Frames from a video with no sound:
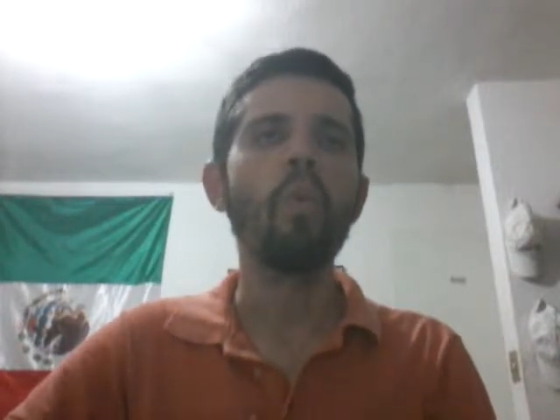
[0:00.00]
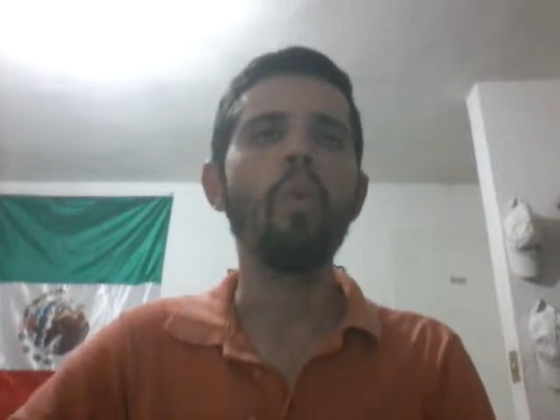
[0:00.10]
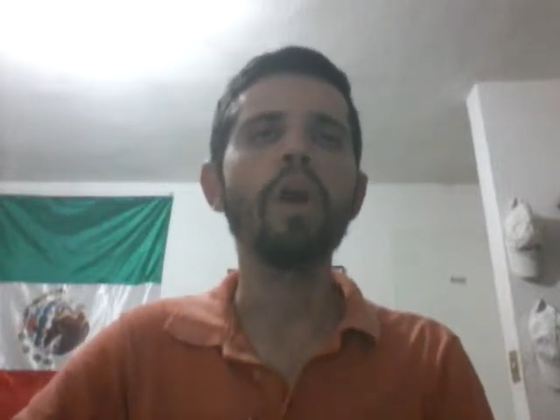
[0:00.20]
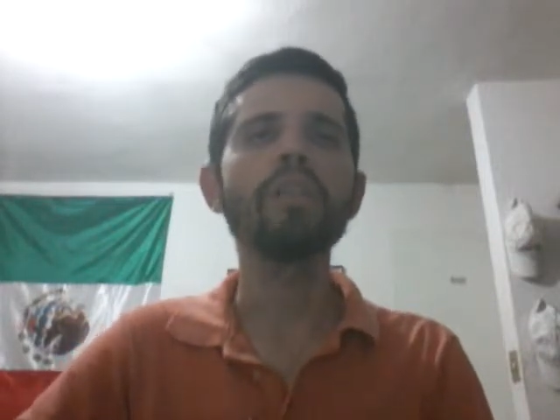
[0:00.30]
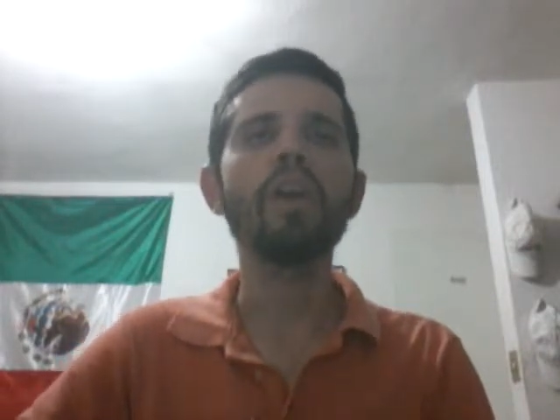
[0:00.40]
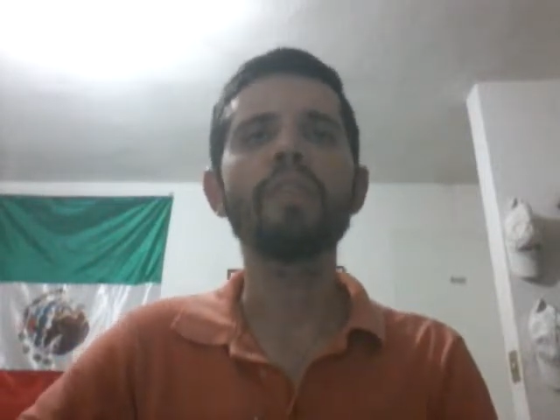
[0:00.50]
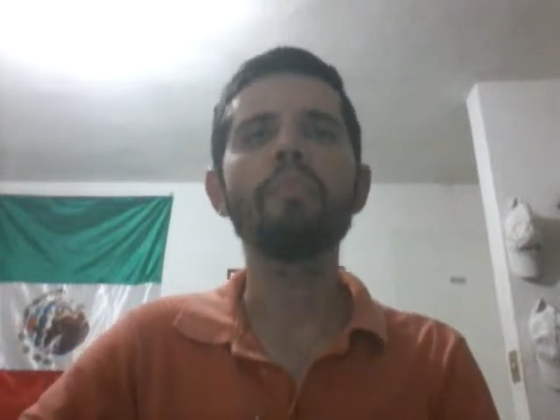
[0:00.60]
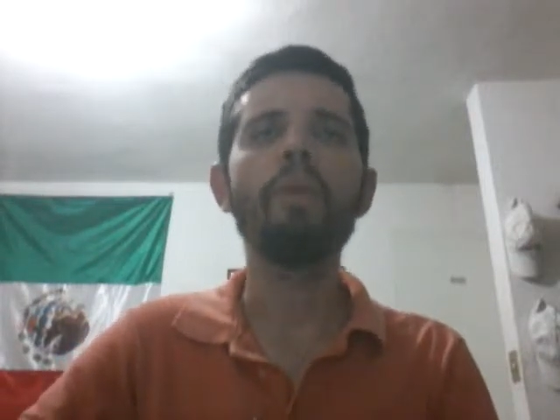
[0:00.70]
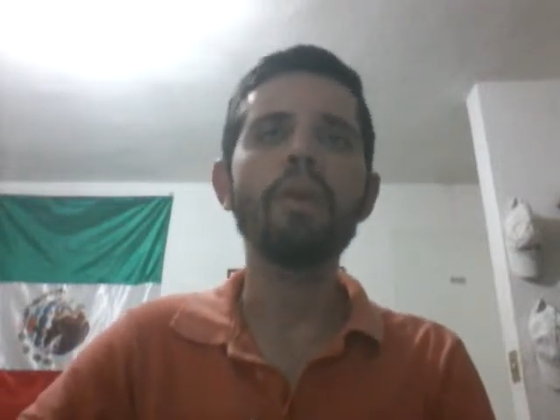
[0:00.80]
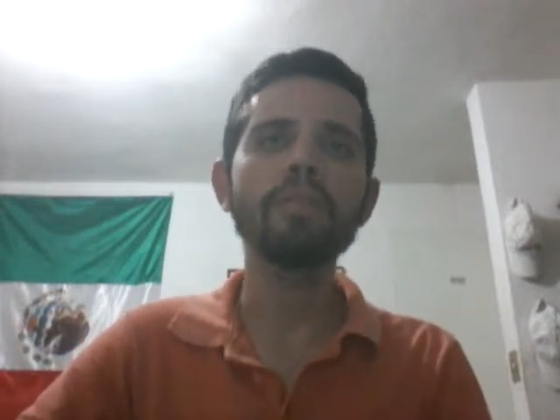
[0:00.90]
One of the
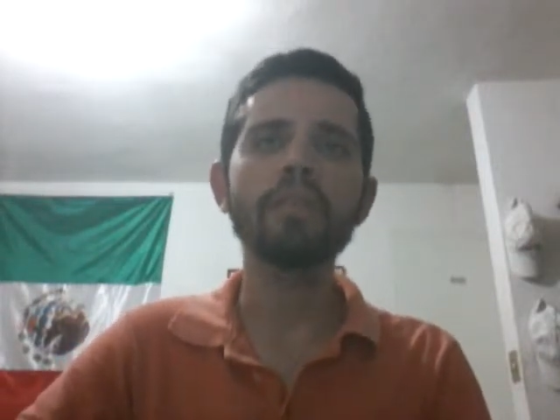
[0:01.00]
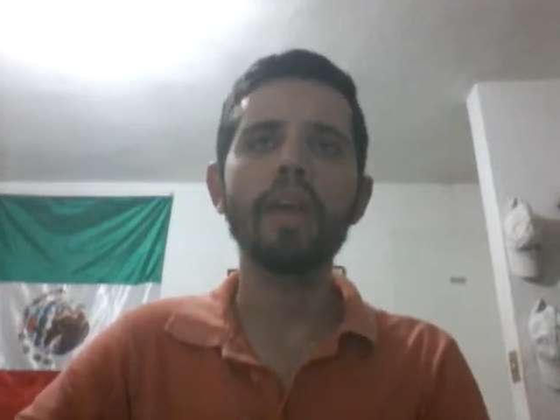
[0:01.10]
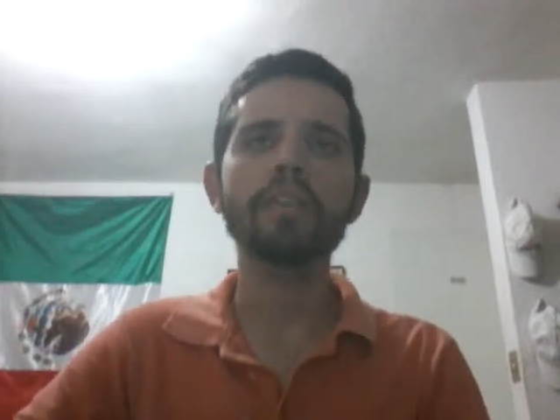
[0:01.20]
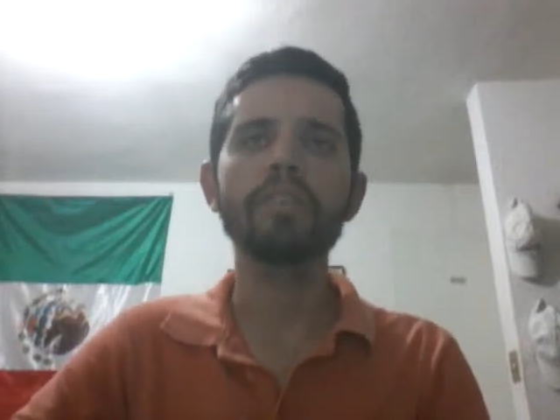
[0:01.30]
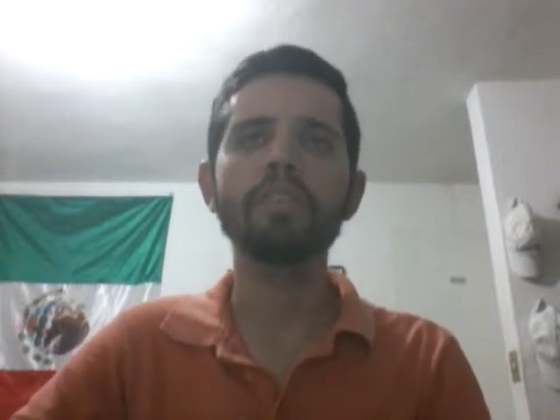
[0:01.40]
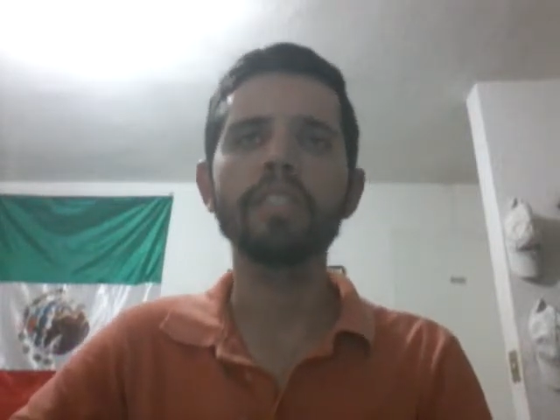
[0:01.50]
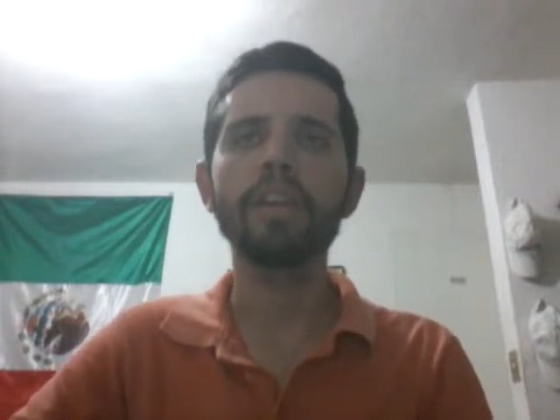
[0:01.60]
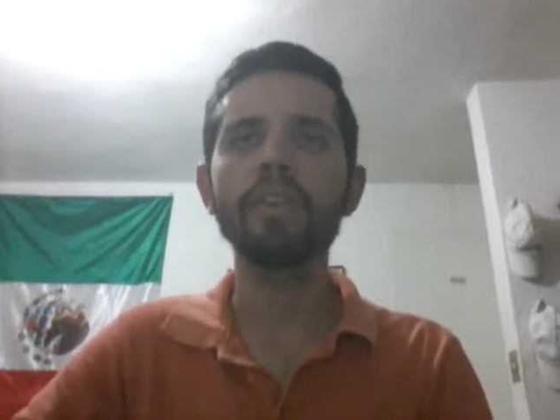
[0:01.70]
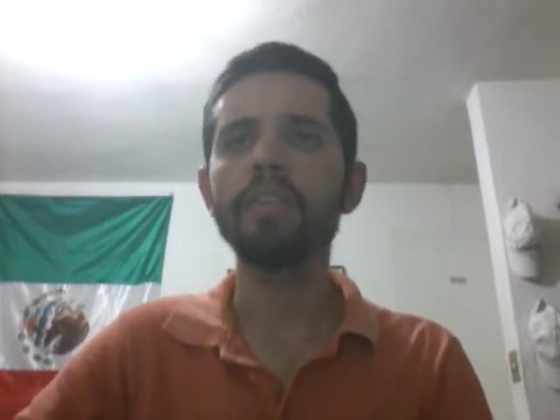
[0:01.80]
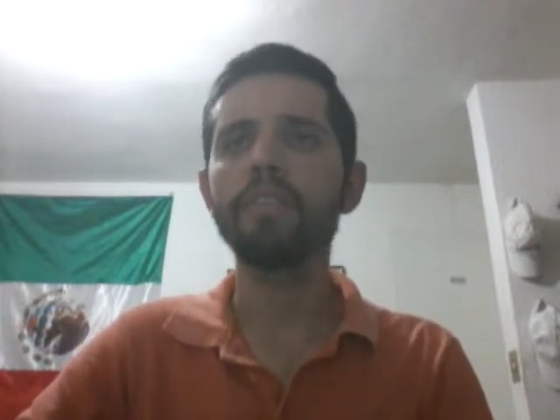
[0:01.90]
most
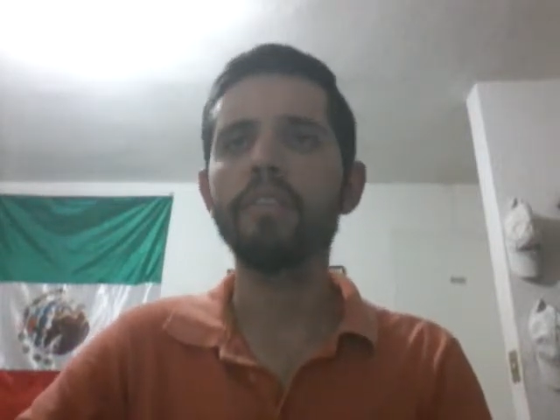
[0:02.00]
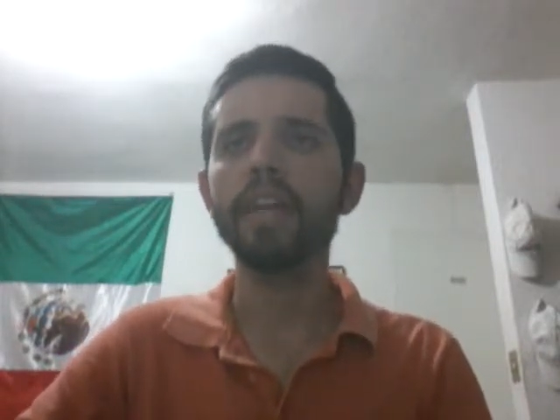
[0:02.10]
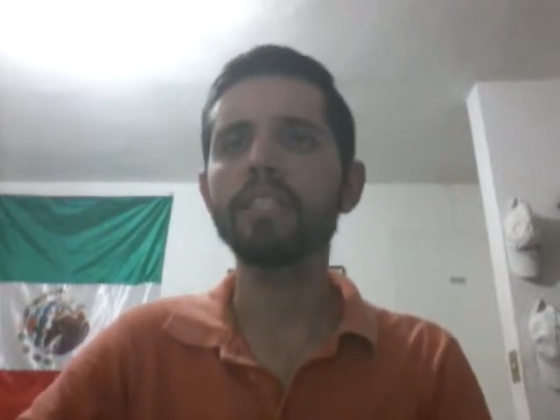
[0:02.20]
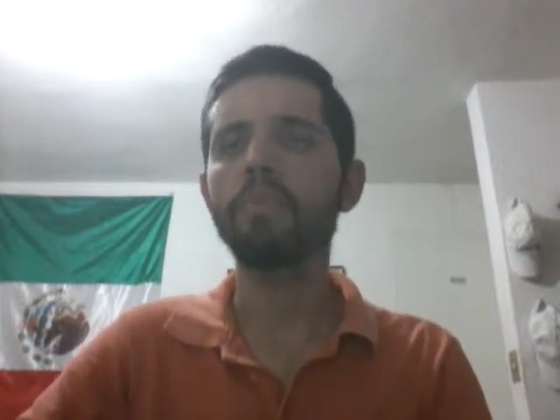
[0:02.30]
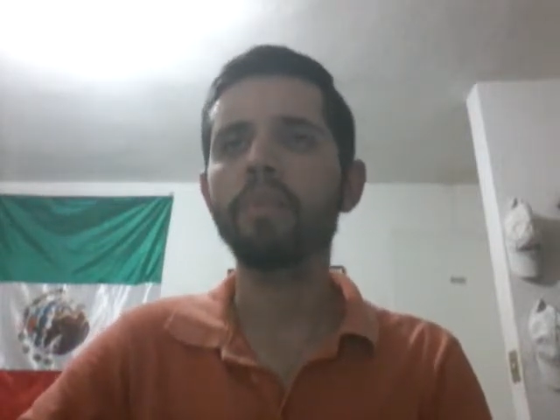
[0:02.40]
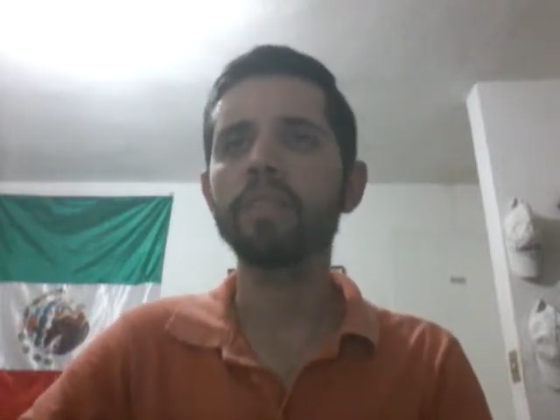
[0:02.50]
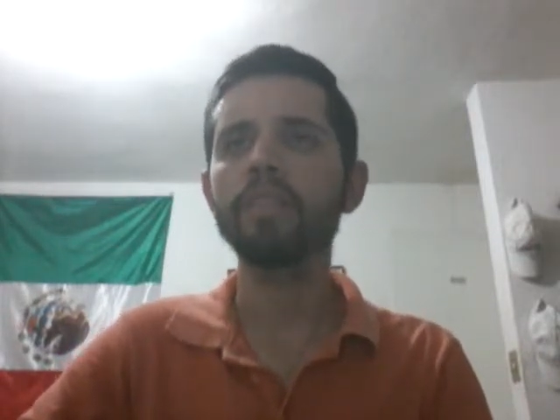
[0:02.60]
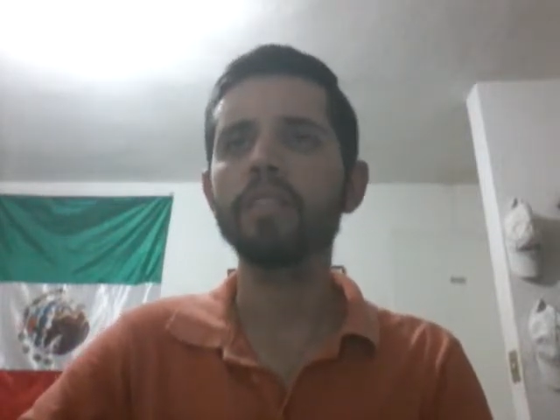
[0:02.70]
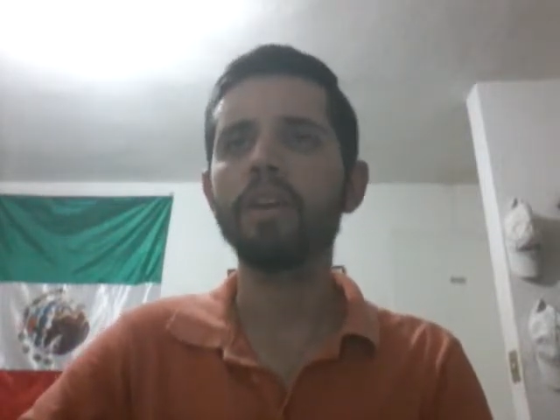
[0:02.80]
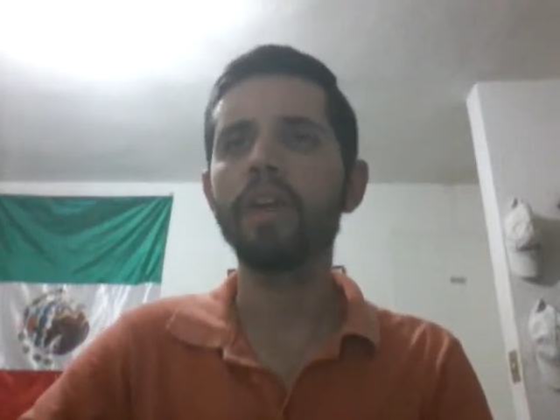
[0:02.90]
extraordinary French
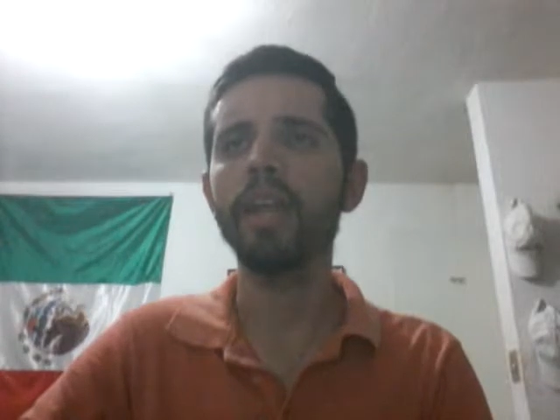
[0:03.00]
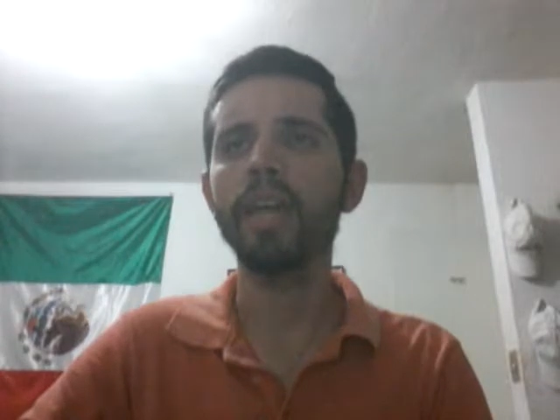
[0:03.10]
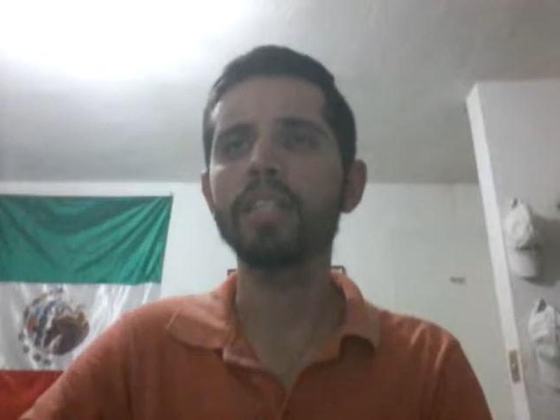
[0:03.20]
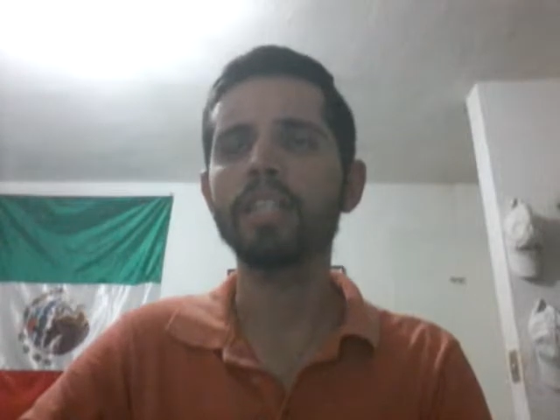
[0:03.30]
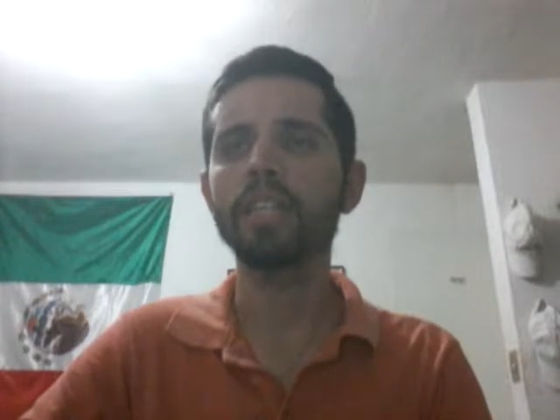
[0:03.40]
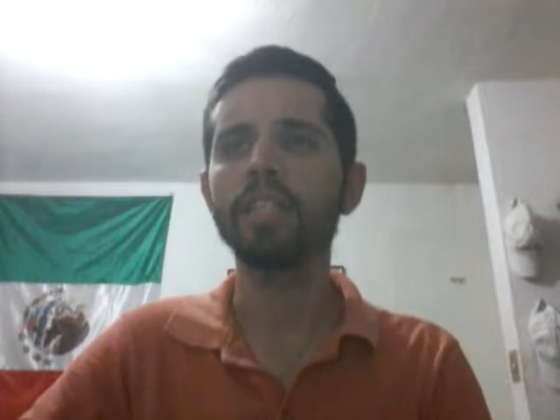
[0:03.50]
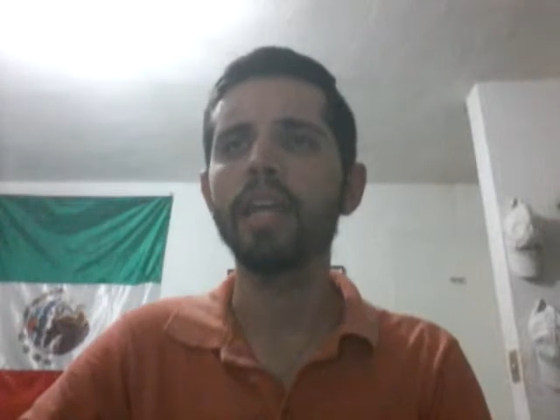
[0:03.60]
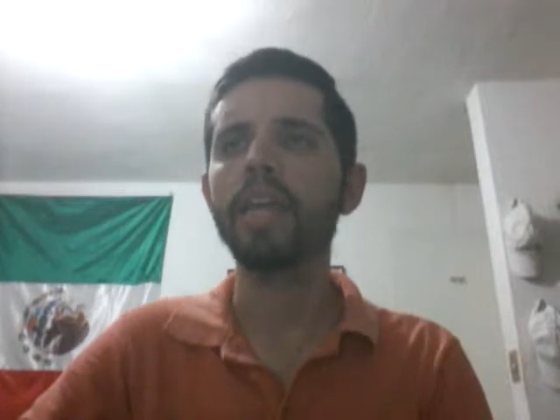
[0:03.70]
presidential election